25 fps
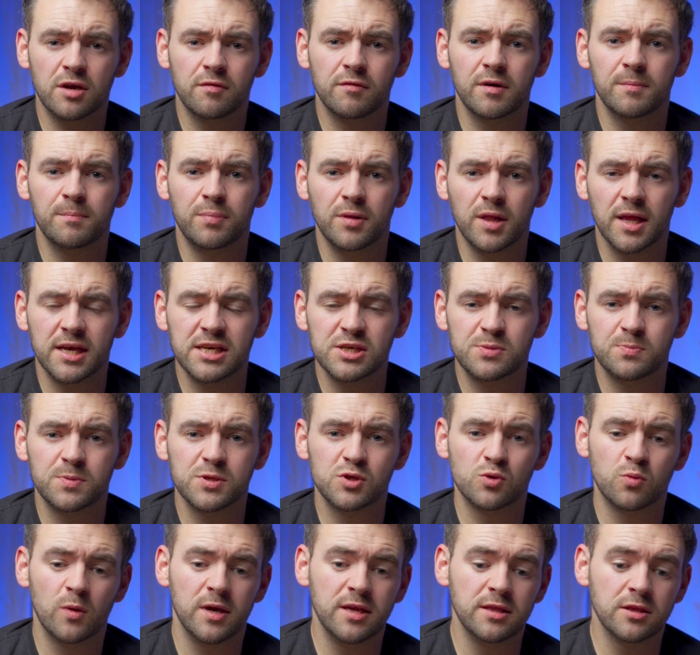are in place
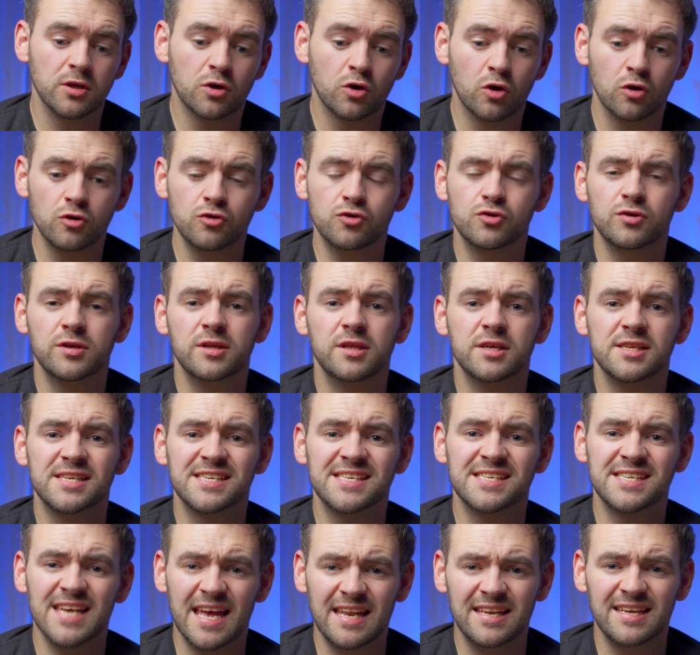between the country that's
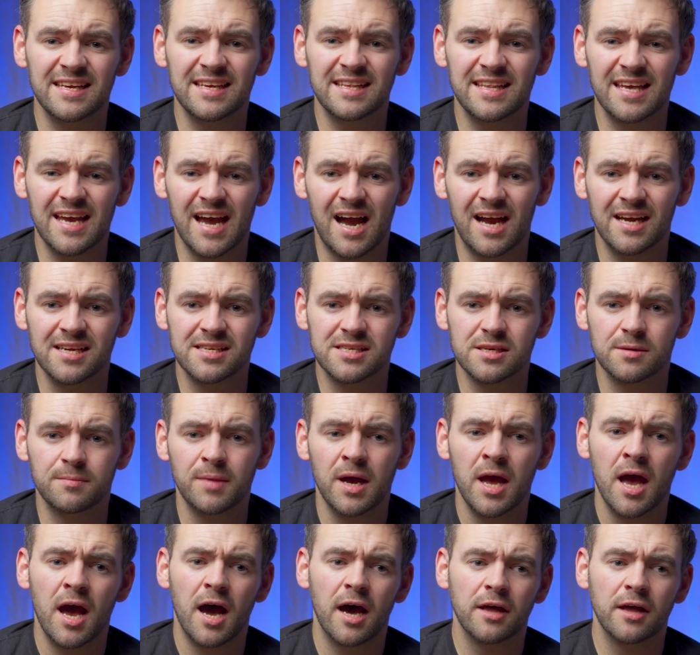sending the item